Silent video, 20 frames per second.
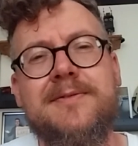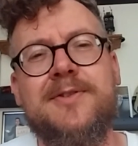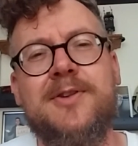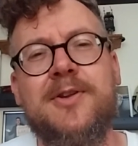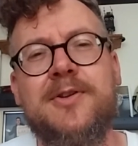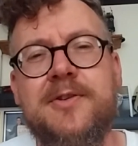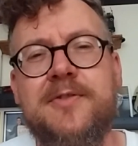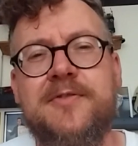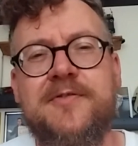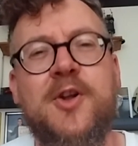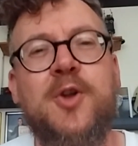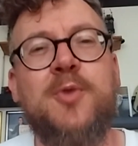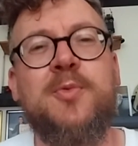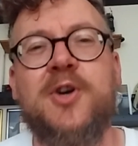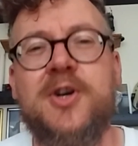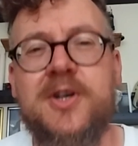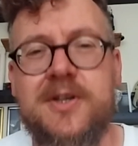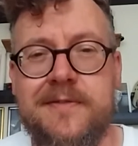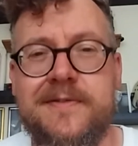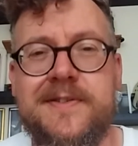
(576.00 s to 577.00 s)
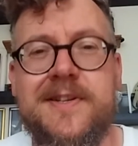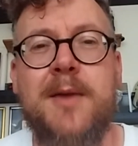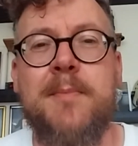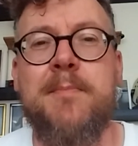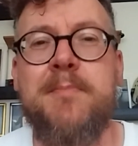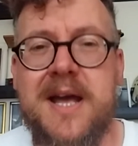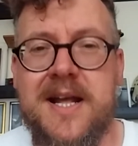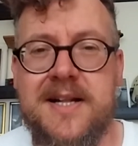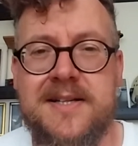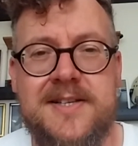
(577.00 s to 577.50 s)
that the film could have
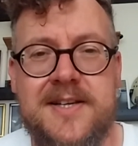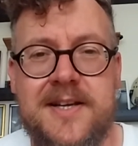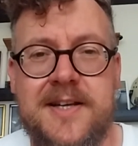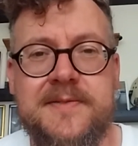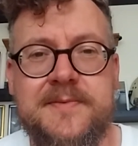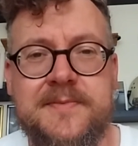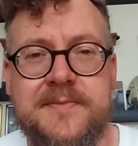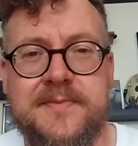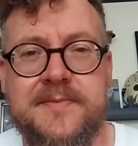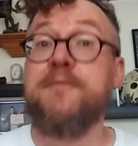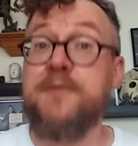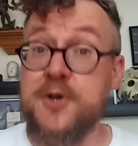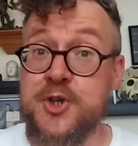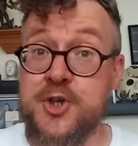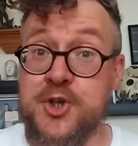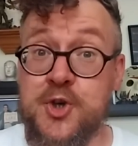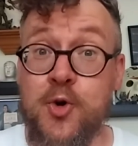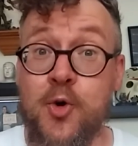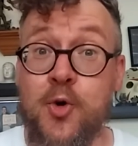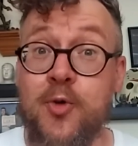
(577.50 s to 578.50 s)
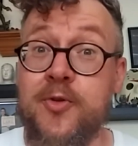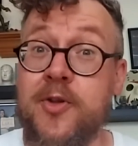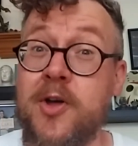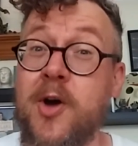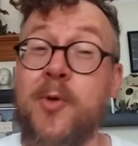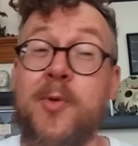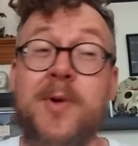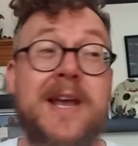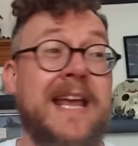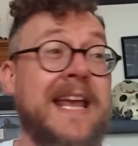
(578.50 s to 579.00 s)
done better. For sure
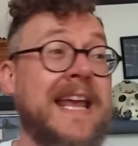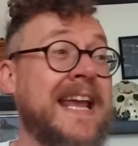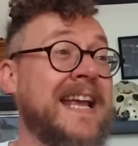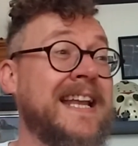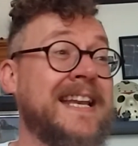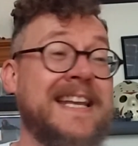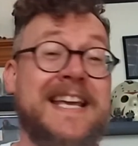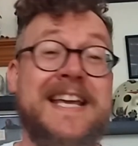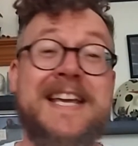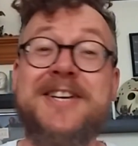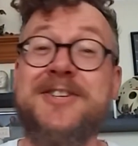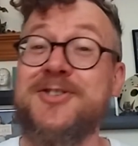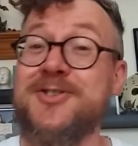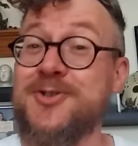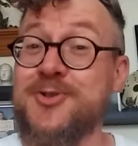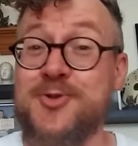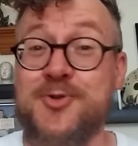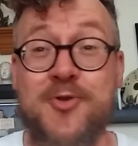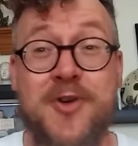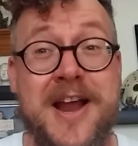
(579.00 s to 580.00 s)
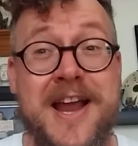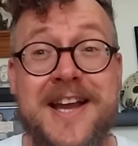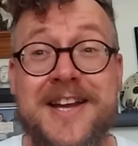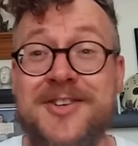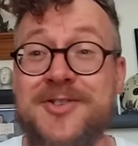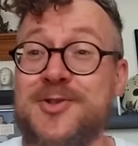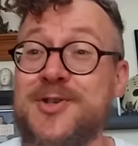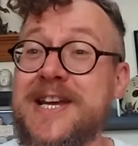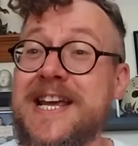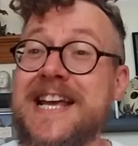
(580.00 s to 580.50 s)
though, it is
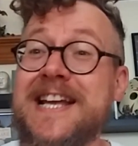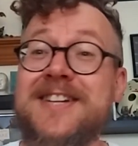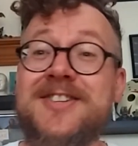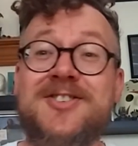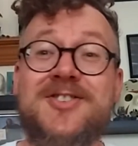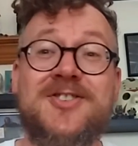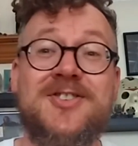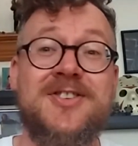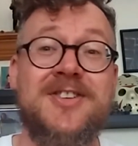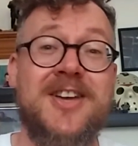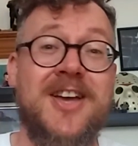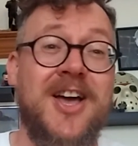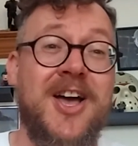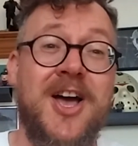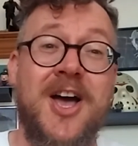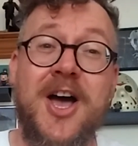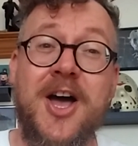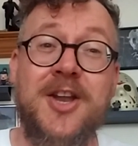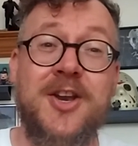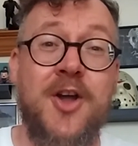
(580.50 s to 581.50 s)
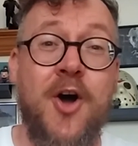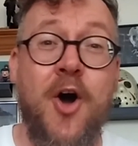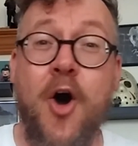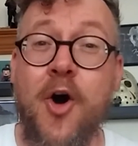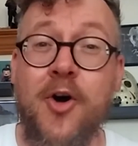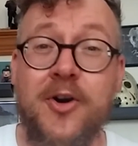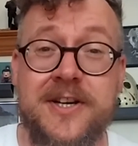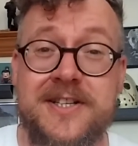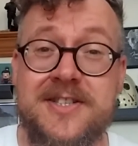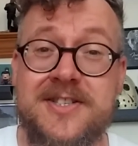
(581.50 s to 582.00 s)
strange. It's an
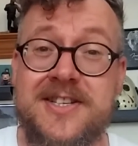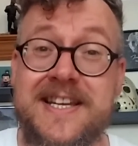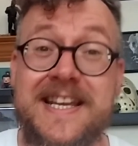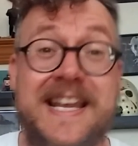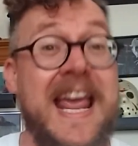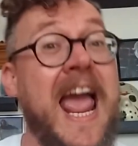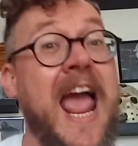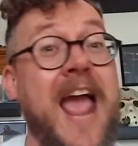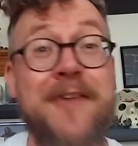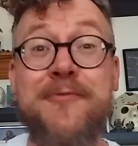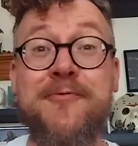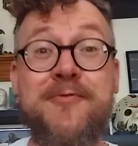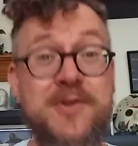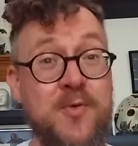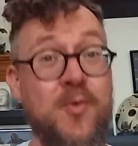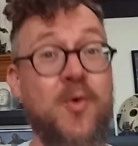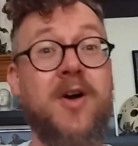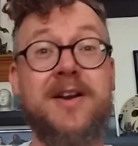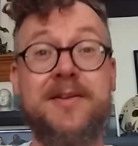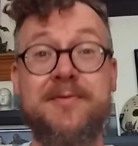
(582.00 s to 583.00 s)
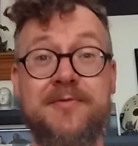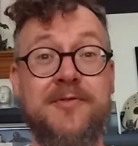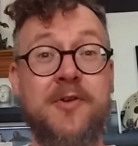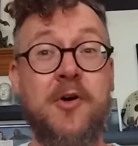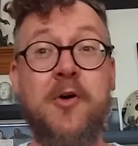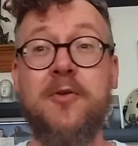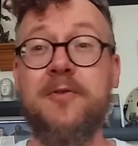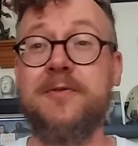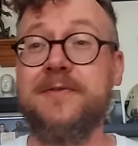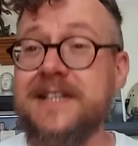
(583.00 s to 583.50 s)
oddity. Everyone
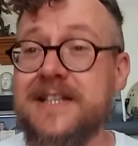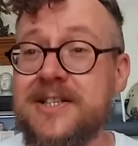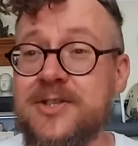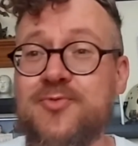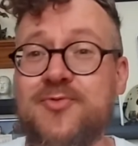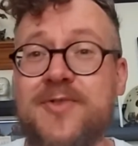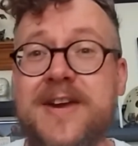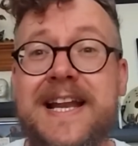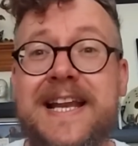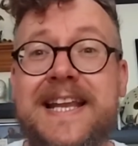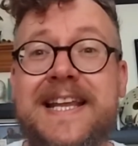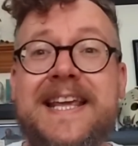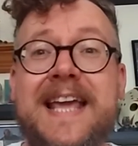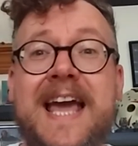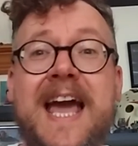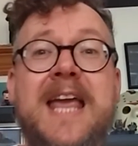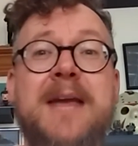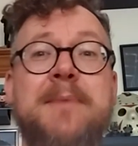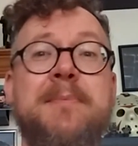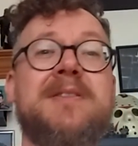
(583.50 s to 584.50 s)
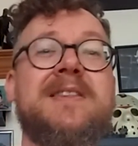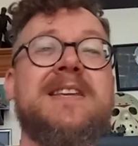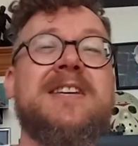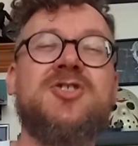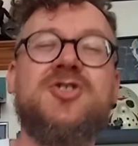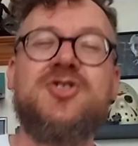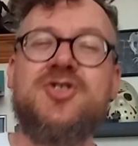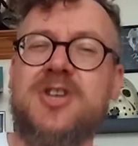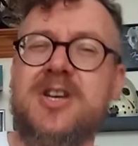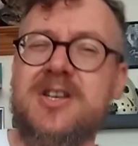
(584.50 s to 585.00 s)
involved is really game, and
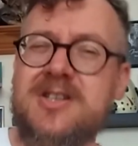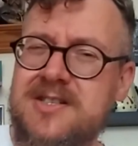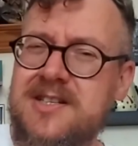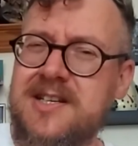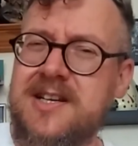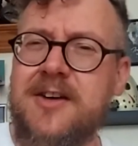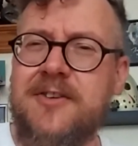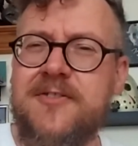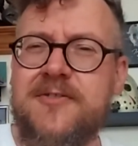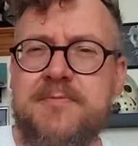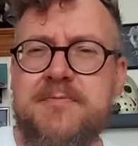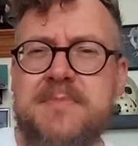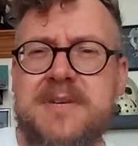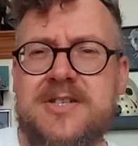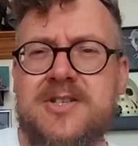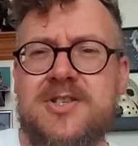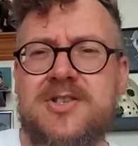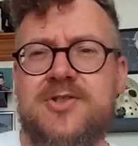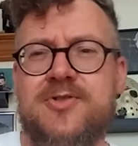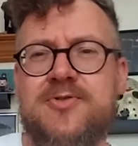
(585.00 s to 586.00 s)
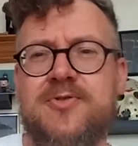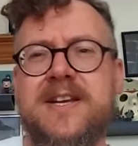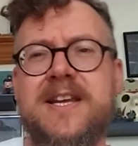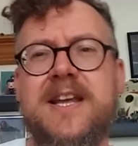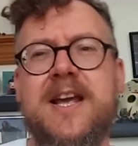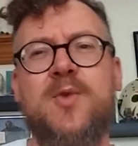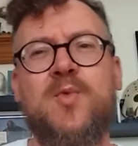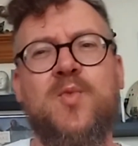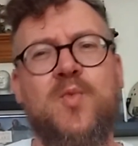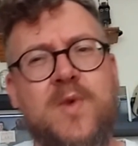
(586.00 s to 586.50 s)
there's just enough
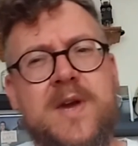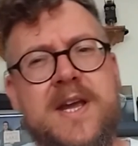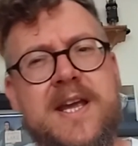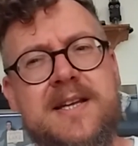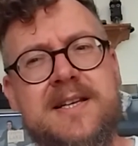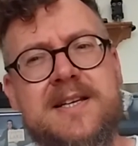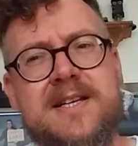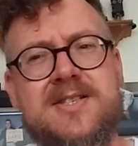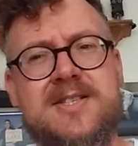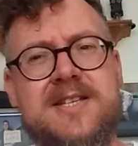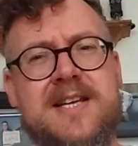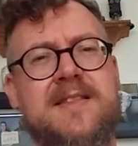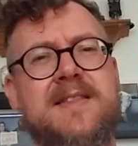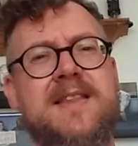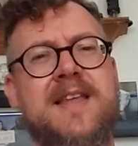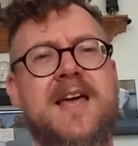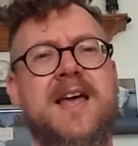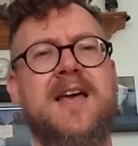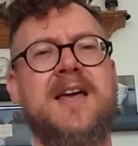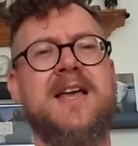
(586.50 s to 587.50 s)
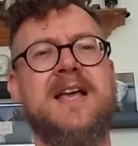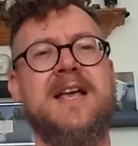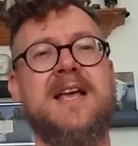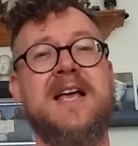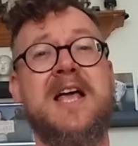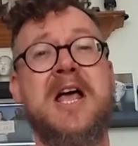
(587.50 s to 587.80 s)
mystery and weirdness in there